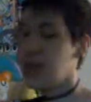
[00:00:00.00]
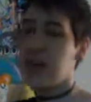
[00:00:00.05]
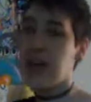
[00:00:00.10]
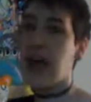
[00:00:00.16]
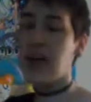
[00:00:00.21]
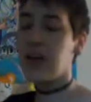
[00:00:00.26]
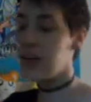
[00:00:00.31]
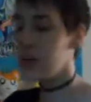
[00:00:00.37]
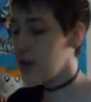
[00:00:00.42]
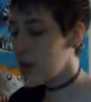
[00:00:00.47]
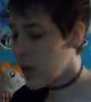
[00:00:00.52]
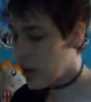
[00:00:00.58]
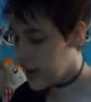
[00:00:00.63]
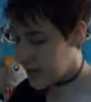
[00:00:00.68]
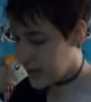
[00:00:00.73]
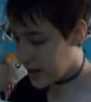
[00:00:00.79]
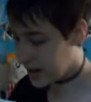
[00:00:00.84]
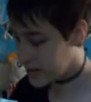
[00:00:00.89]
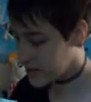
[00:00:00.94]
So yeah, you can go
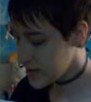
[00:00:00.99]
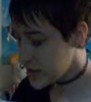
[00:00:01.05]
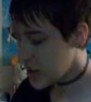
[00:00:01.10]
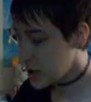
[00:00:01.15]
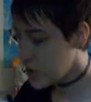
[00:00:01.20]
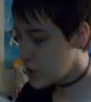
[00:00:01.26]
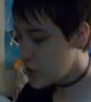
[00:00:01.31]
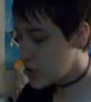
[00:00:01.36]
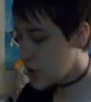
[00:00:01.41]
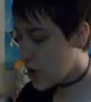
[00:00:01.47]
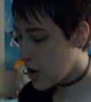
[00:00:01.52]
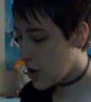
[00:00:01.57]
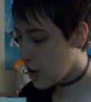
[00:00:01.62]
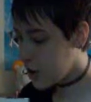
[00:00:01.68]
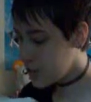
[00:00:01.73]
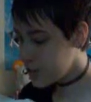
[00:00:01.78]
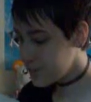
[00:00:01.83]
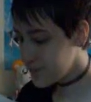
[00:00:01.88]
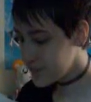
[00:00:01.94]
on there.
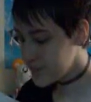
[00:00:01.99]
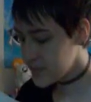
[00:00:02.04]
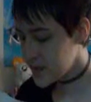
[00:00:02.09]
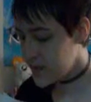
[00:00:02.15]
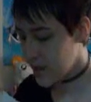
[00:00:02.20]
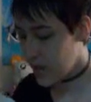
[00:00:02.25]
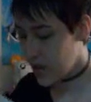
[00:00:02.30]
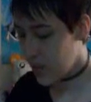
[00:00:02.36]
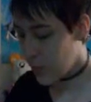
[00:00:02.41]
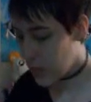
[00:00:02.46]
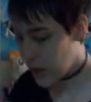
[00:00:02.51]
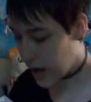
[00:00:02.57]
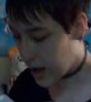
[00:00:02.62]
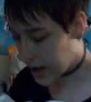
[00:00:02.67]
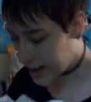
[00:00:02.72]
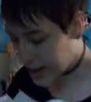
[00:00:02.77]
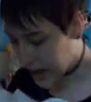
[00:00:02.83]
So when I